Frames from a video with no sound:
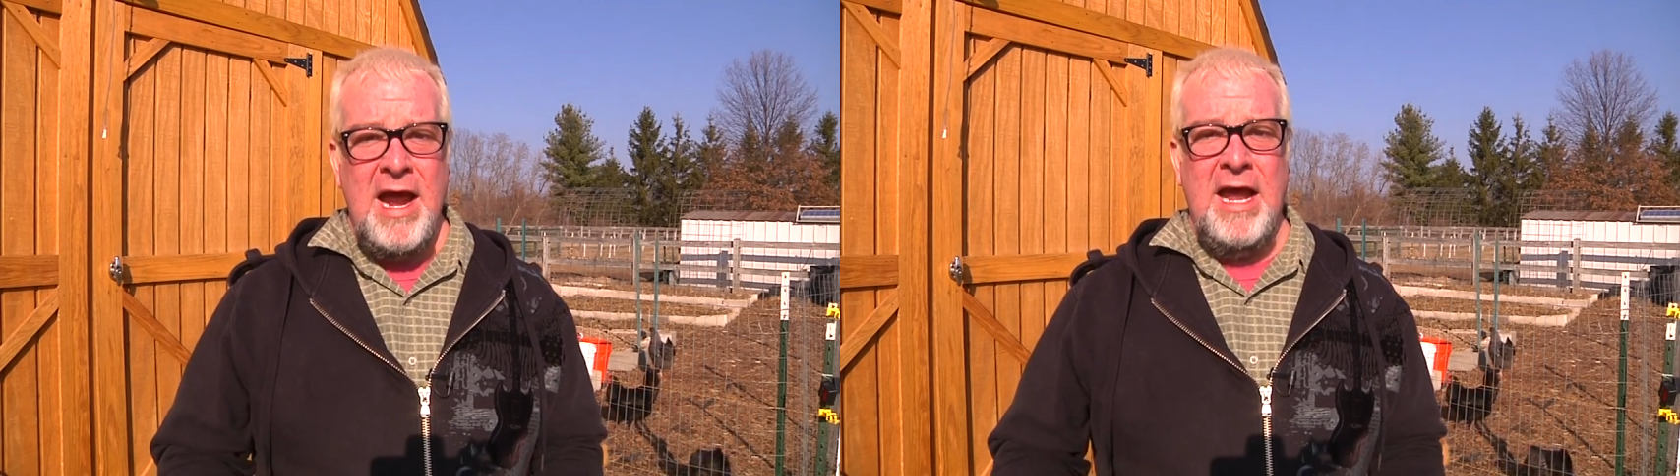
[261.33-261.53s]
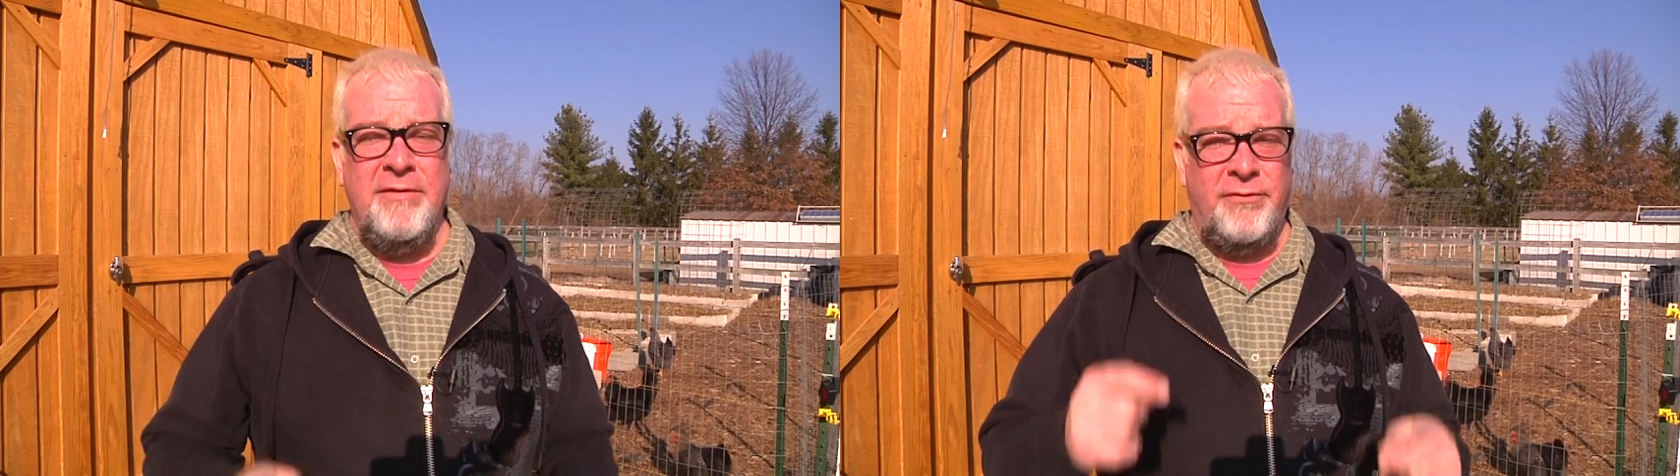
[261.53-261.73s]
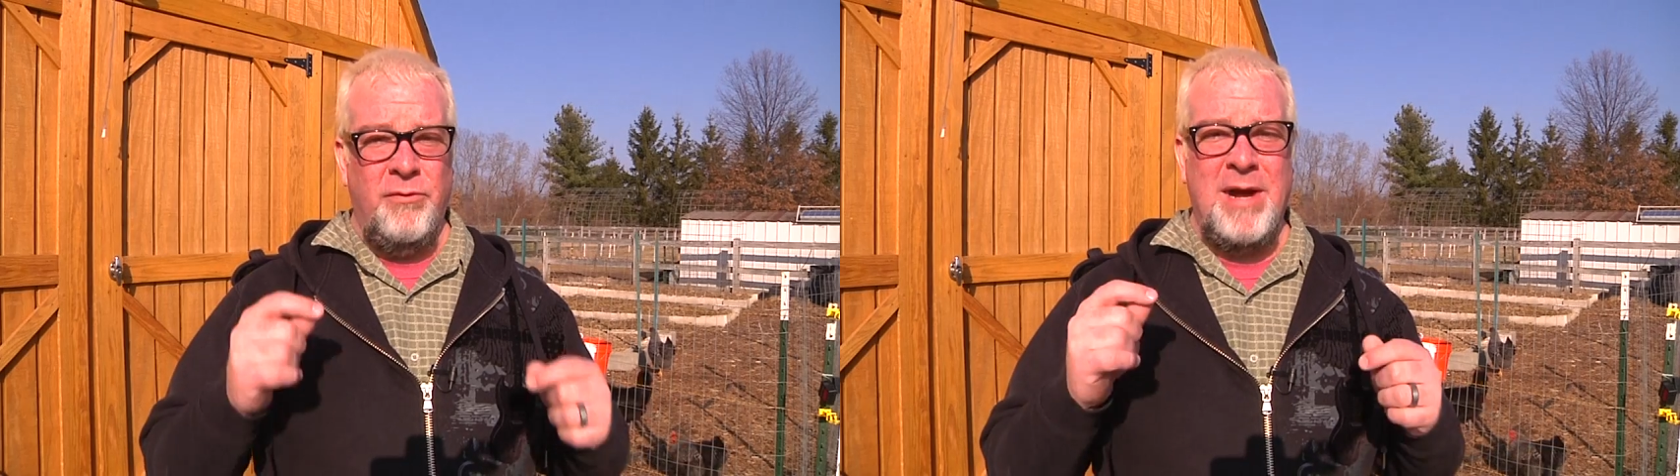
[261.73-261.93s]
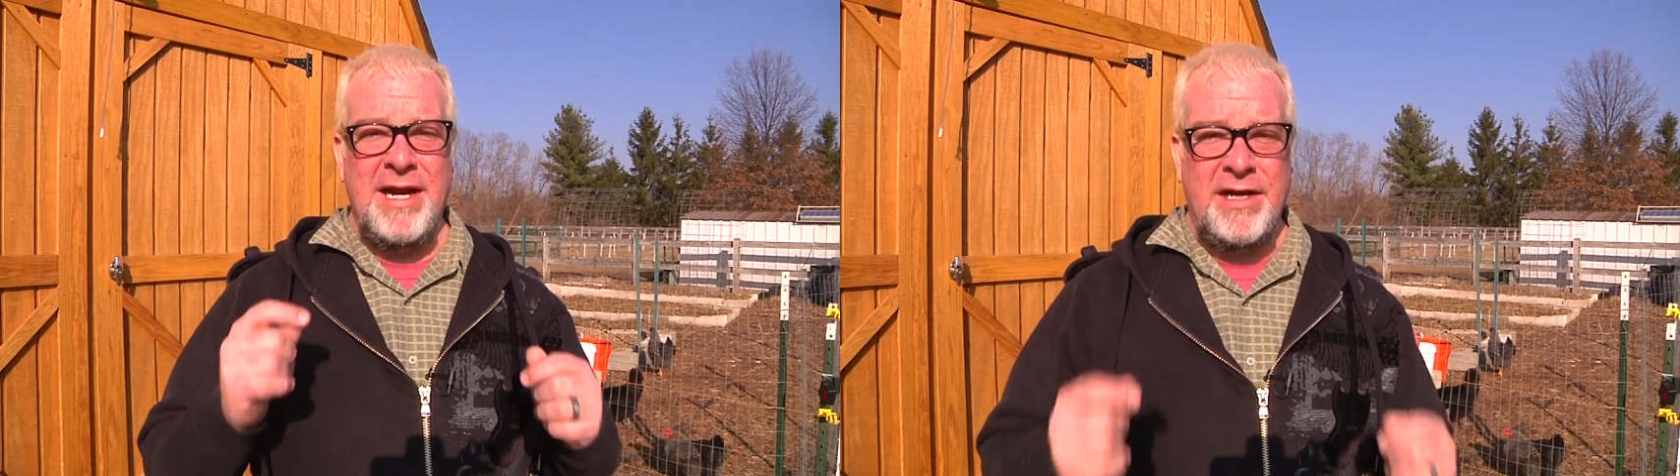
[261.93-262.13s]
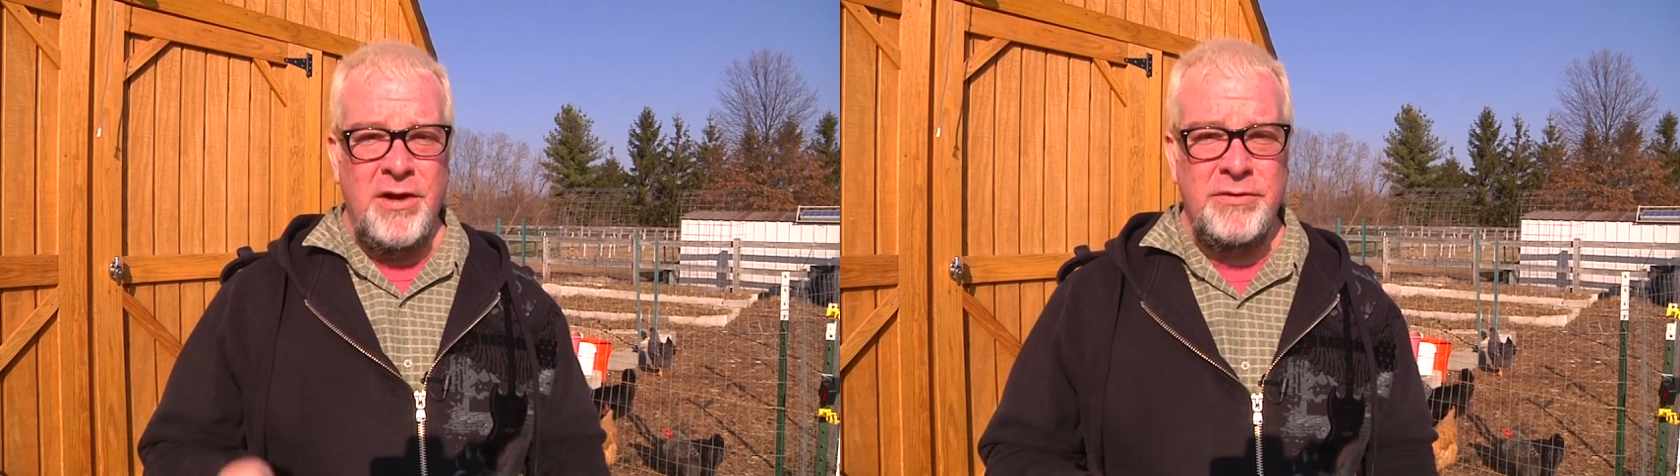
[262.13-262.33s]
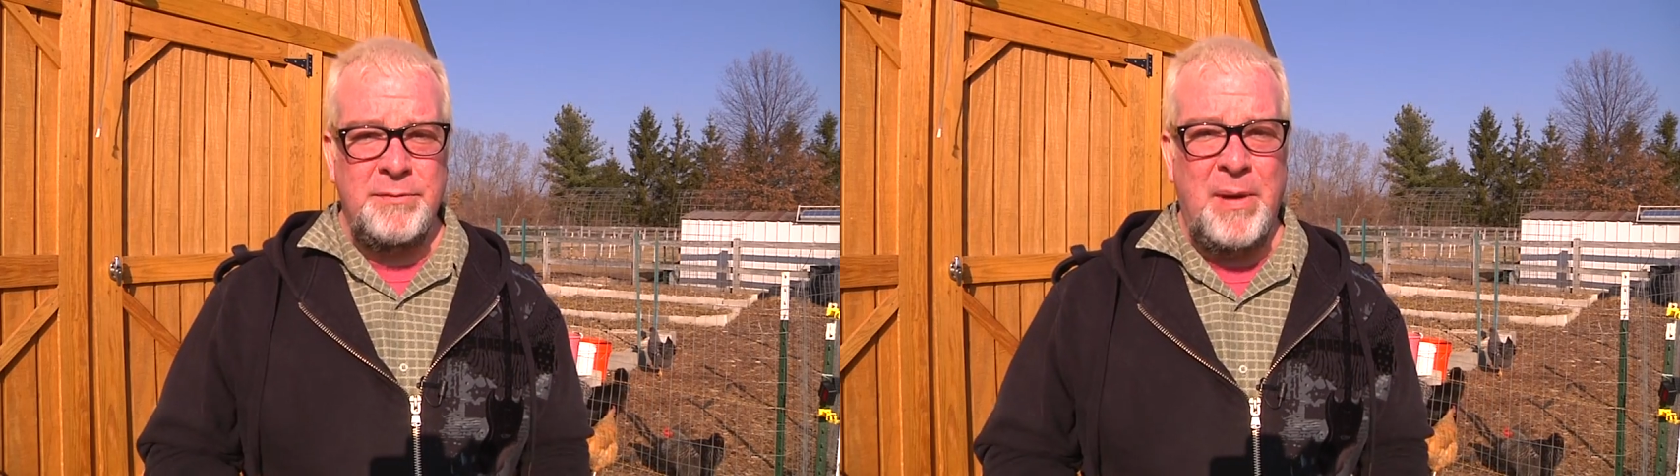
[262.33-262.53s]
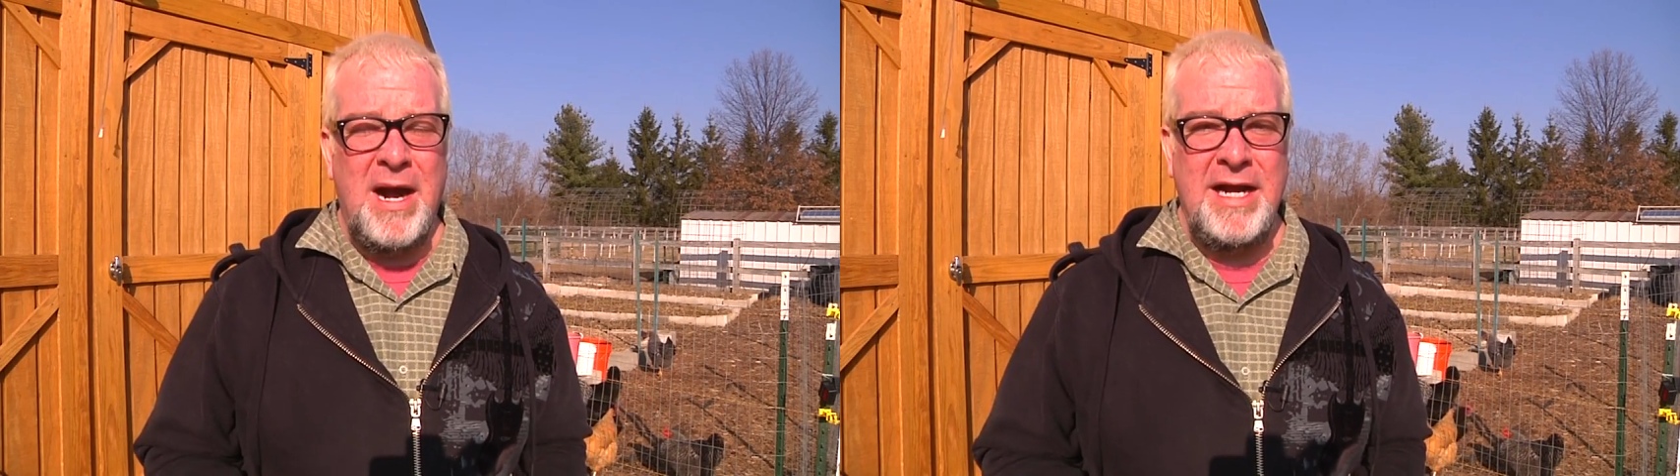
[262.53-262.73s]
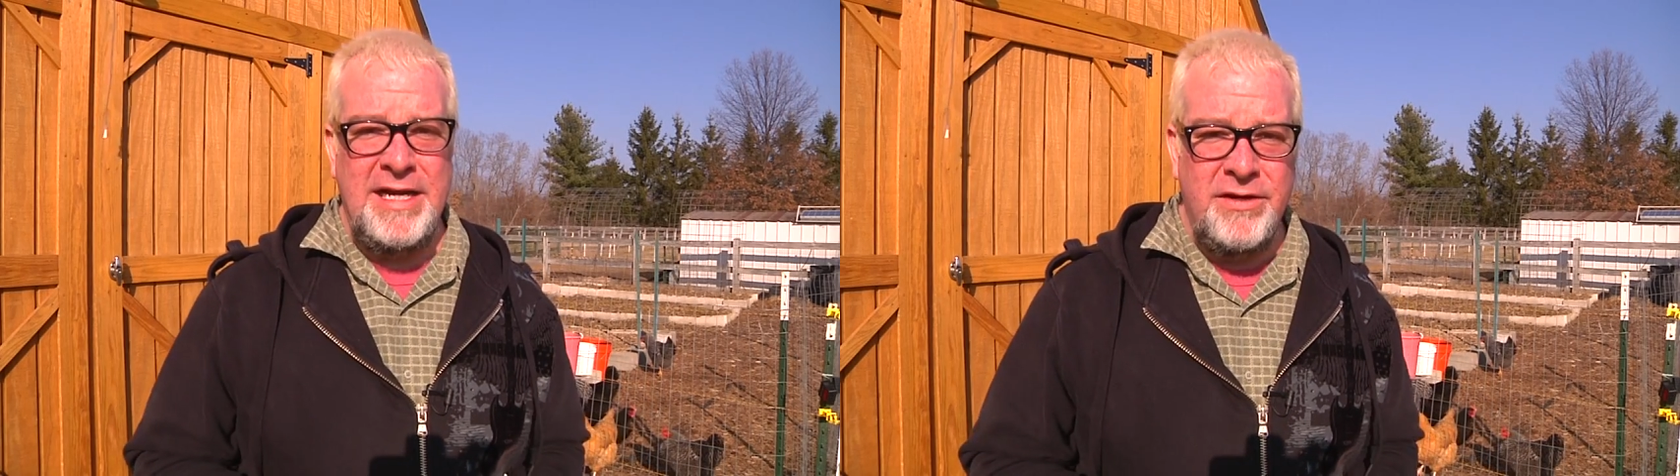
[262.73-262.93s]
and for my goats,
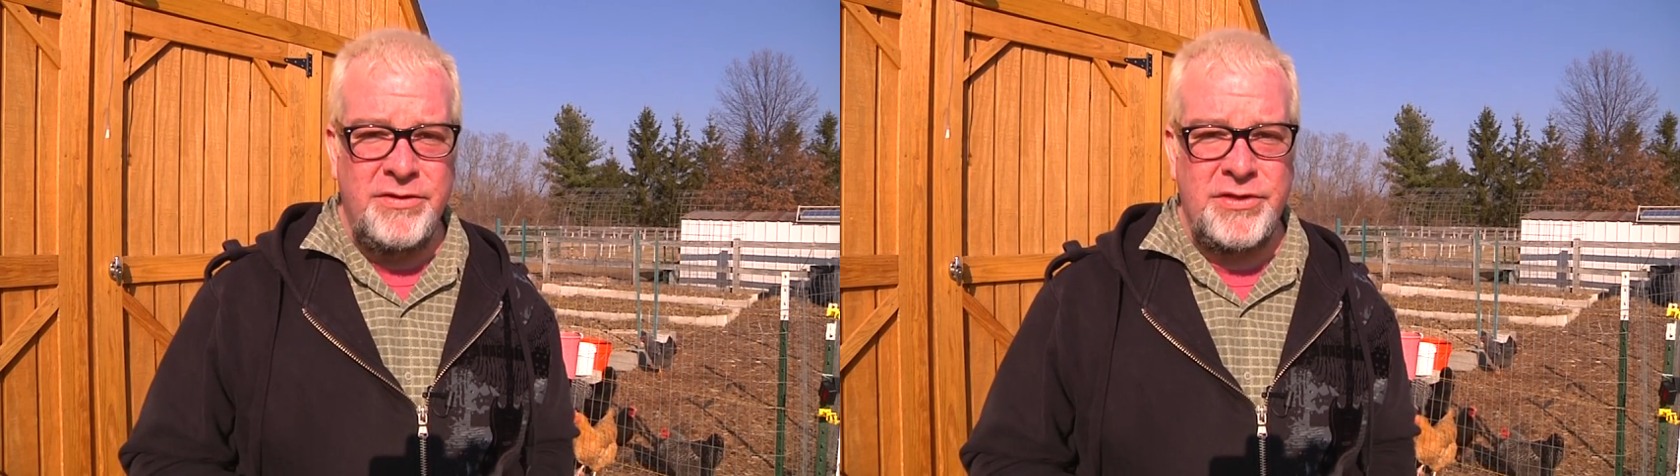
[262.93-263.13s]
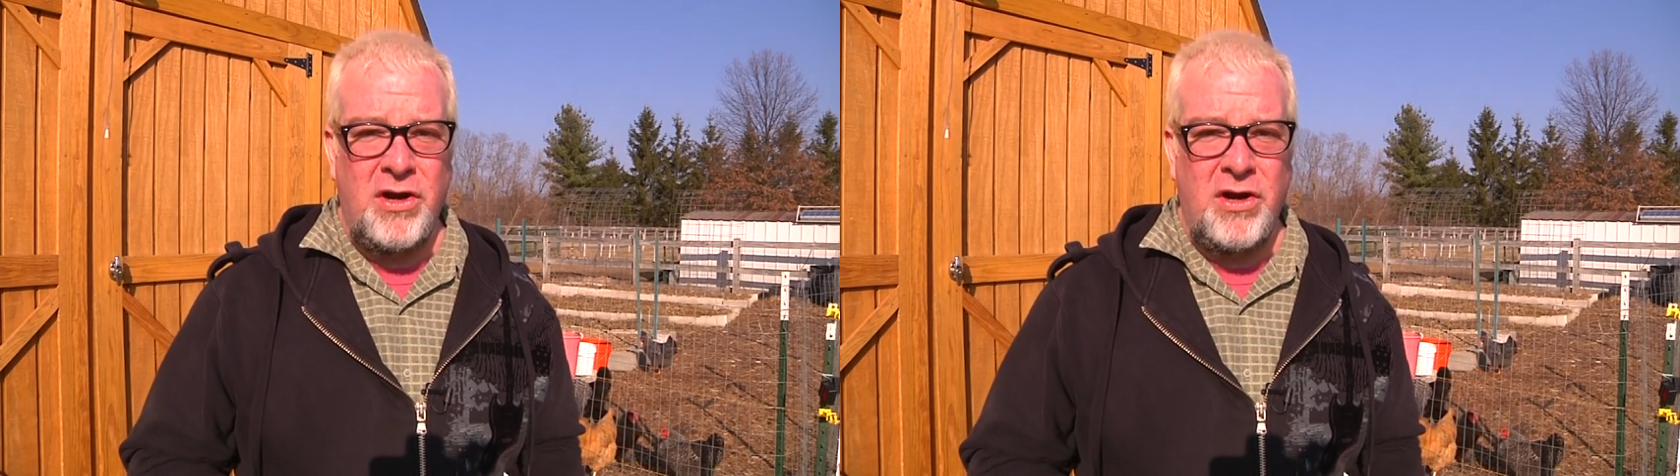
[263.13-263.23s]
pine needles